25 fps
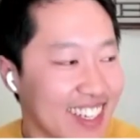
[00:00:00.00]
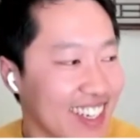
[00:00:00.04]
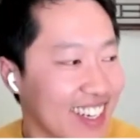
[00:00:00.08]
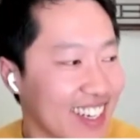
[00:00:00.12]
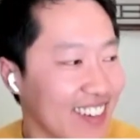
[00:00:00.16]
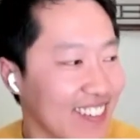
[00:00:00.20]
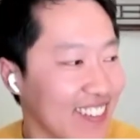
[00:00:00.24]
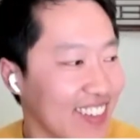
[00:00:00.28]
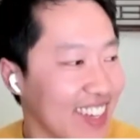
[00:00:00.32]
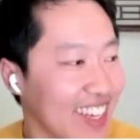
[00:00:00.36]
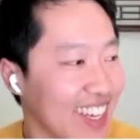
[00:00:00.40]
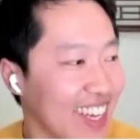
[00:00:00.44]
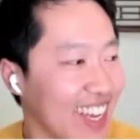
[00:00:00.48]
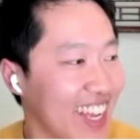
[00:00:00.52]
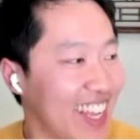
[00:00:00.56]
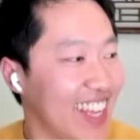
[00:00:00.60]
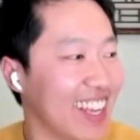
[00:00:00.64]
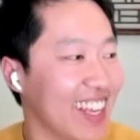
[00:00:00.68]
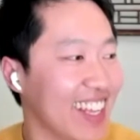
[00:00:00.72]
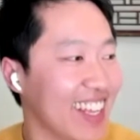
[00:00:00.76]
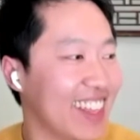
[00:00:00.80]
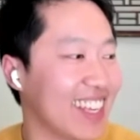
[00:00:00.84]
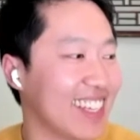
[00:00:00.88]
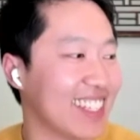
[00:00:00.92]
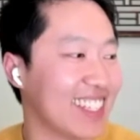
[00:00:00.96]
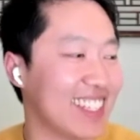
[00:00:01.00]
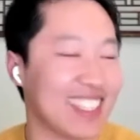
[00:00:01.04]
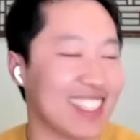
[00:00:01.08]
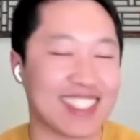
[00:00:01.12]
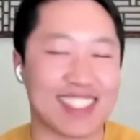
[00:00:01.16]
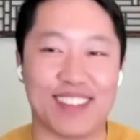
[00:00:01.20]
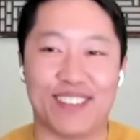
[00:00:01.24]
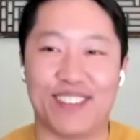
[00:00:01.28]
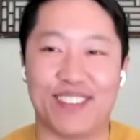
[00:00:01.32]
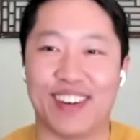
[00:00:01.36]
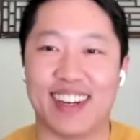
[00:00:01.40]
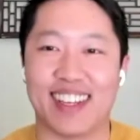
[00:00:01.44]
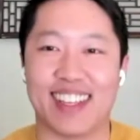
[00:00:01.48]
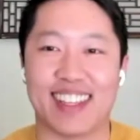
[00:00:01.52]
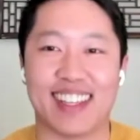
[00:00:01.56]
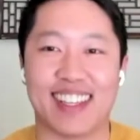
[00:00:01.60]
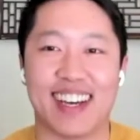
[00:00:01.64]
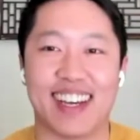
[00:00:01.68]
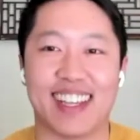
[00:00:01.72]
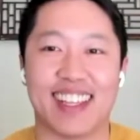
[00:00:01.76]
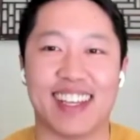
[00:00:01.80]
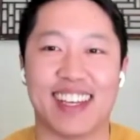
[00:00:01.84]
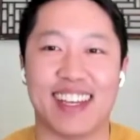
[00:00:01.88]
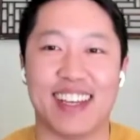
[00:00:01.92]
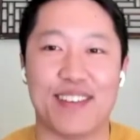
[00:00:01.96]
Oh man, that's a funny
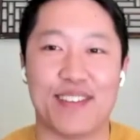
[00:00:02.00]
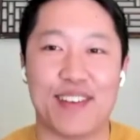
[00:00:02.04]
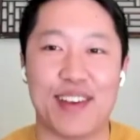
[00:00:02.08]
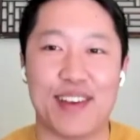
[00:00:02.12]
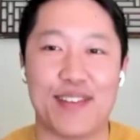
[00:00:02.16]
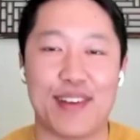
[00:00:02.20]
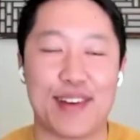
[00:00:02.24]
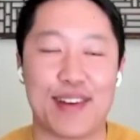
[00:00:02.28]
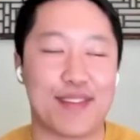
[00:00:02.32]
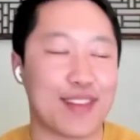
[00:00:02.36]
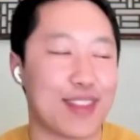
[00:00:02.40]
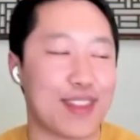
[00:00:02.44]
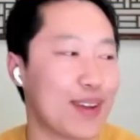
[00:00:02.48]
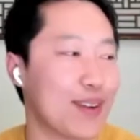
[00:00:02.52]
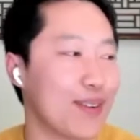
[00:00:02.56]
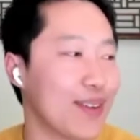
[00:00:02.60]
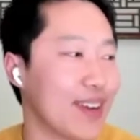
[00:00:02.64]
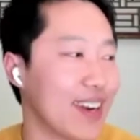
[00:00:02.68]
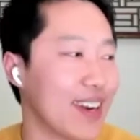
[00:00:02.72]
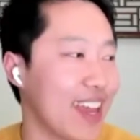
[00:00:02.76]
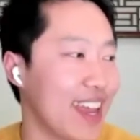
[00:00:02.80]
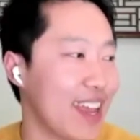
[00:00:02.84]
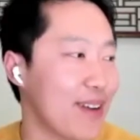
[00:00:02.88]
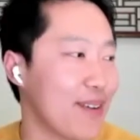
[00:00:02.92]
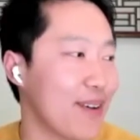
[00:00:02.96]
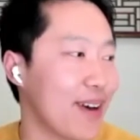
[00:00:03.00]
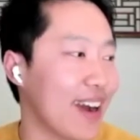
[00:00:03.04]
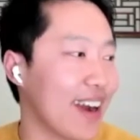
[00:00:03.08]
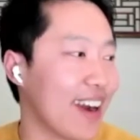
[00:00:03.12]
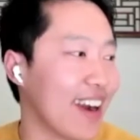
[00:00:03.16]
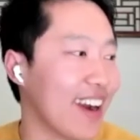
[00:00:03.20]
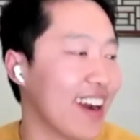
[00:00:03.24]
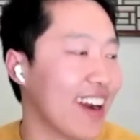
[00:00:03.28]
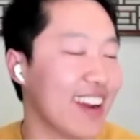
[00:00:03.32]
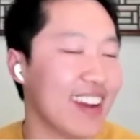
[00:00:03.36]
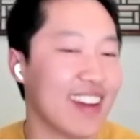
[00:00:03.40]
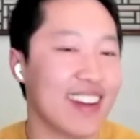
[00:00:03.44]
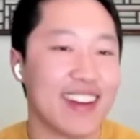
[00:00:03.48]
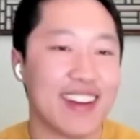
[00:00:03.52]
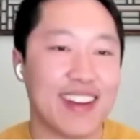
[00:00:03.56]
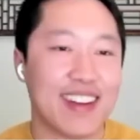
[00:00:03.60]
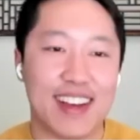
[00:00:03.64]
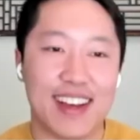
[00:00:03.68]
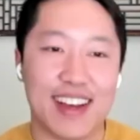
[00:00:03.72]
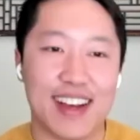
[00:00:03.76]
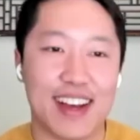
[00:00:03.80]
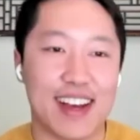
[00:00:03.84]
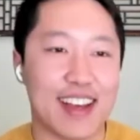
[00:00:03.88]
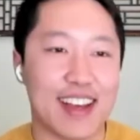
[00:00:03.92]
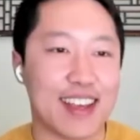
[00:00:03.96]
thought that if everything went haywire,
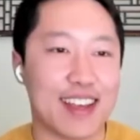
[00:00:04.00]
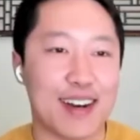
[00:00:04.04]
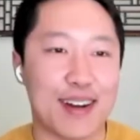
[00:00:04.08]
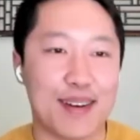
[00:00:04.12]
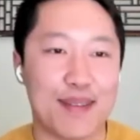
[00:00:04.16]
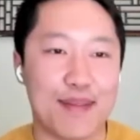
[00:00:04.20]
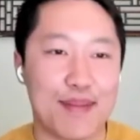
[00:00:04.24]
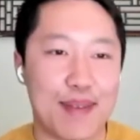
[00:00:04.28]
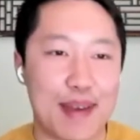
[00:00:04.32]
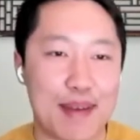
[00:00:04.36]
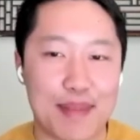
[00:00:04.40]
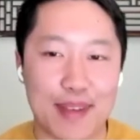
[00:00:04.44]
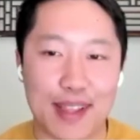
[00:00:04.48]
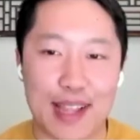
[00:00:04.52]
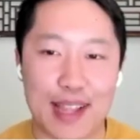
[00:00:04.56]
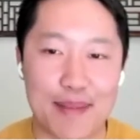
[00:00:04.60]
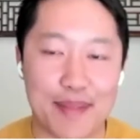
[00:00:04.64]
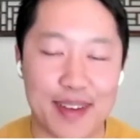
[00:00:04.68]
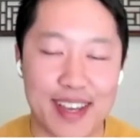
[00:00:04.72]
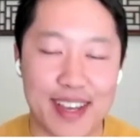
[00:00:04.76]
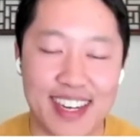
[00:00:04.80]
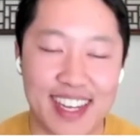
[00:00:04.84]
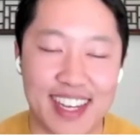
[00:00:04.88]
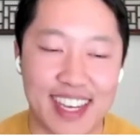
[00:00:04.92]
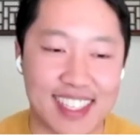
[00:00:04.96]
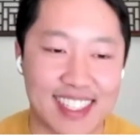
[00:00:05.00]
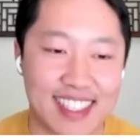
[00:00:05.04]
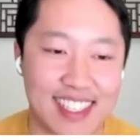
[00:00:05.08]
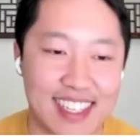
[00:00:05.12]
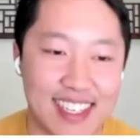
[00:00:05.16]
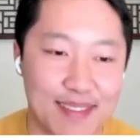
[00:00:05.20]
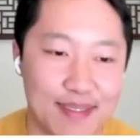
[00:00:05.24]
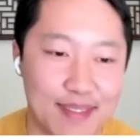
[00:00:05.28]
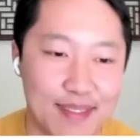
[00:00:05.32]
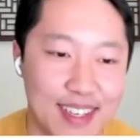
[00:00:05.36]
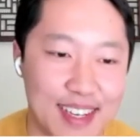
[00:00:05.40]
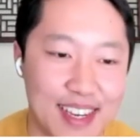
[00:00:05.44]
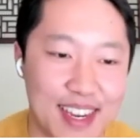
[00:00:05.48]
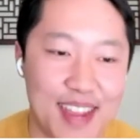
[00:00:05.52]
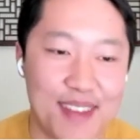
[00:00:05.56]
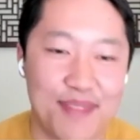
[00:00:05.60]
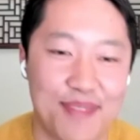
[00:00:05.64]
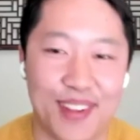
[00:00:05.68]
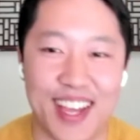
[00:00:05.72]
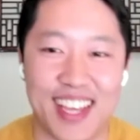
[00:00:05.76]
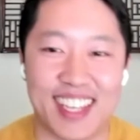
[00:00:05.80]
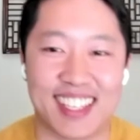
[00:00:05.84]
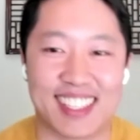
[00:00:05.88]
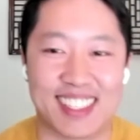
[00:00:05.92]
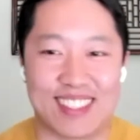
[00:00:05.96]
maybe LlamaIndex did
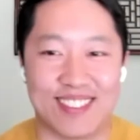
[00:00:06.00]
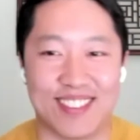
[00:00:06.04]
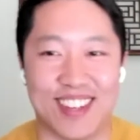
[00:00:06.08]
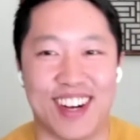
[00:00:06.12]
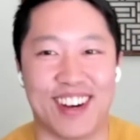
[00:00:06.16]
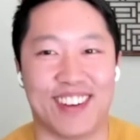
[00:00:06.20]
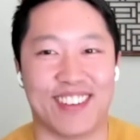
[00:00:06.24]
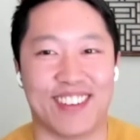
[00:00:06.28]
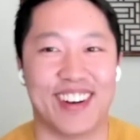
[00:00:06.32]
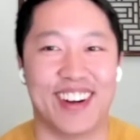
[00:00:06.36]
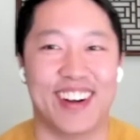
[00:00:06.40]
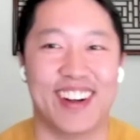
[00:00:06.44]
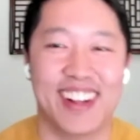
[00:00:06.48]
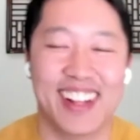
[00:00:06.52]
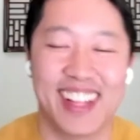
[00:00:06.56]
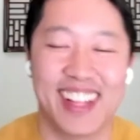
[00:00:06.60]
play a small role.